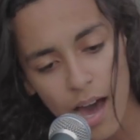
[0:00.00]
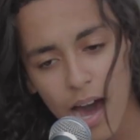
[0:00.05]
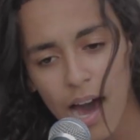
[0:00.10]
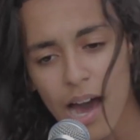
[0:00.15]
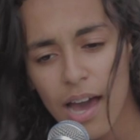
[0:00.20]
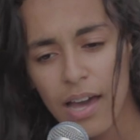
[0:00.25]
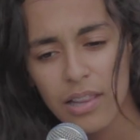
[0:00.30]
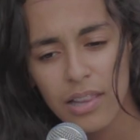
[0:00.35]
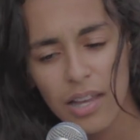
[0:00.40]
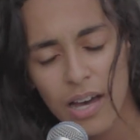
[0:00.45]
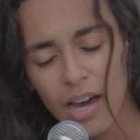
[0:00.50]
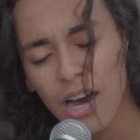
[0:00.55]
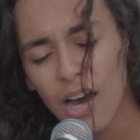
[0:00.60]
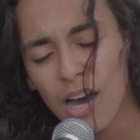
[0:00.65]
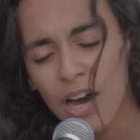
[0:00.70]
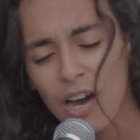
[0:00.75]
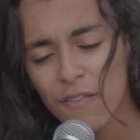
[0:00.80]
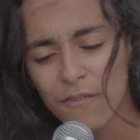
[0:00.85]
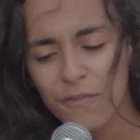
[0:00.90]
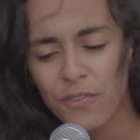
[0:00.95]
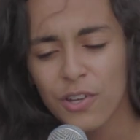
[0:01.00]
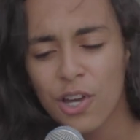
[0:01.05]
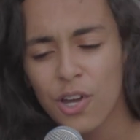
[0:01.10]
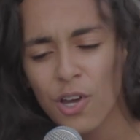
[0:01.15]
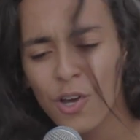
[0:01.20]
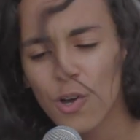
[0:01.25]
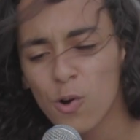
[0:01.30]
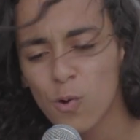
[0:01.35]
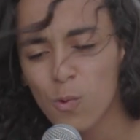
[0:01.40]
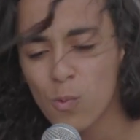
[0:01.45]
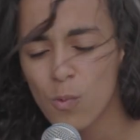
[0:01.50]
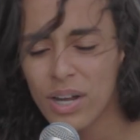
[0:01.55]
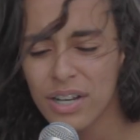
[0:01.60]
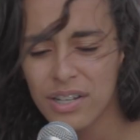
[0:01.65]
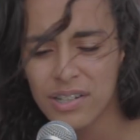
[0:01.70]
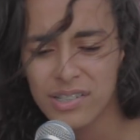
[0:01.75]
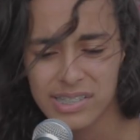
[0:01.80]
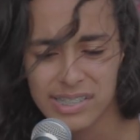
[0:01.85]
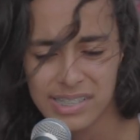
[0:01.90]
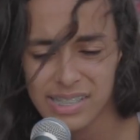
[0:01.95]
I love you when you're